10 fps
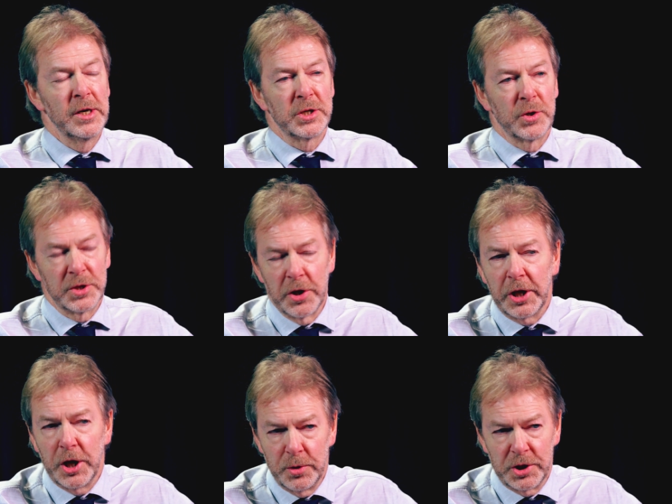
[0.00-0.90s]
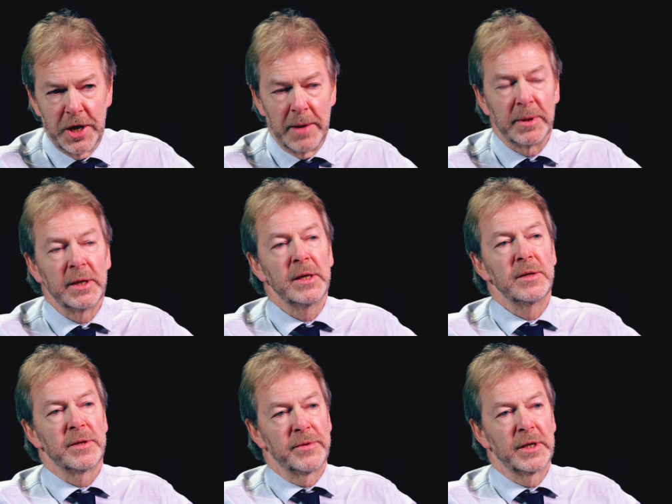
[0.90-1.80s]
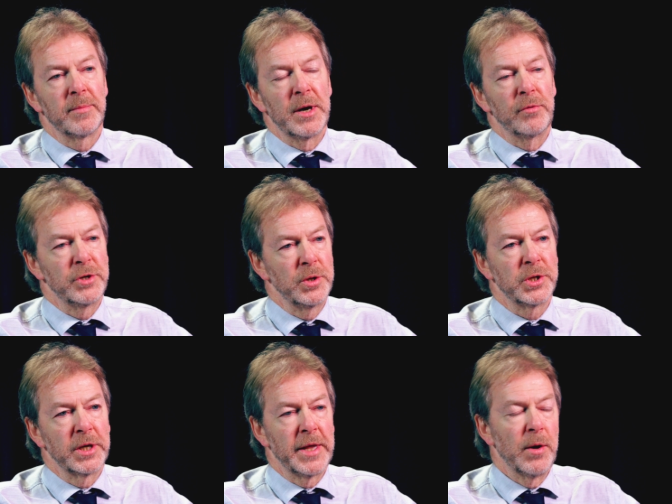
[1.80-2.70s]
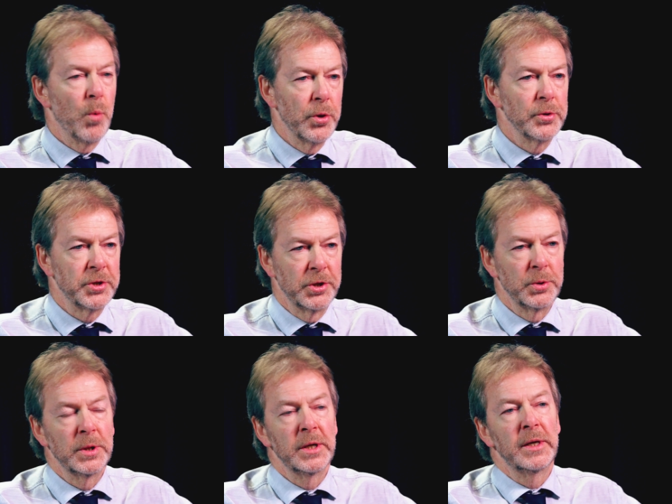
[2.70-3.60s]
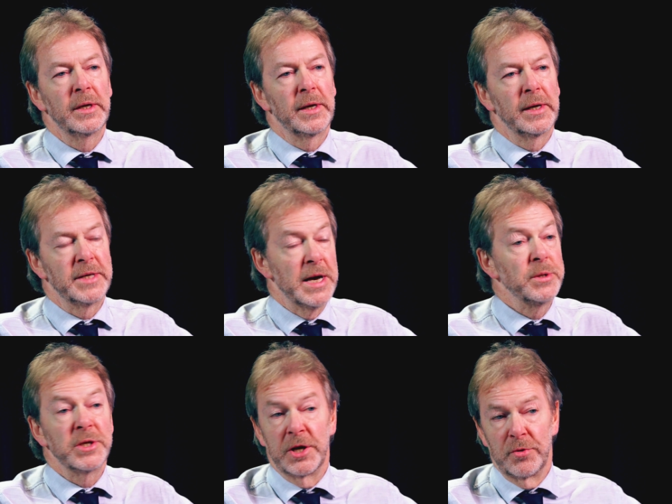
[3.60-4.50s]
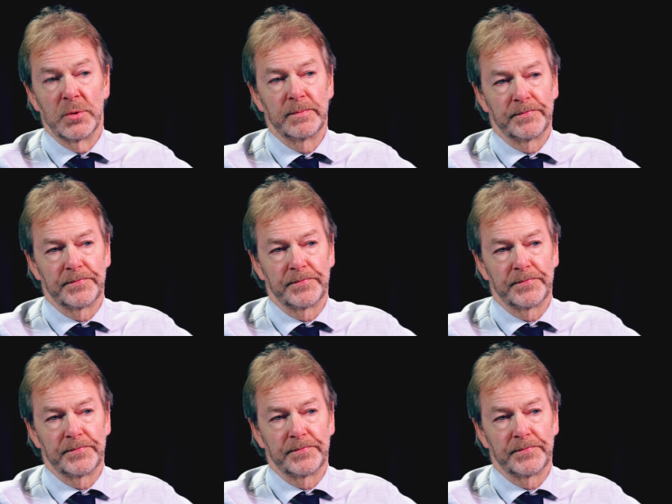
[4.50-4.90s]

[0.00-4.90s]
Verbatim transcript: So it's not a huge step to think about reducing that one or two uh, down to zero.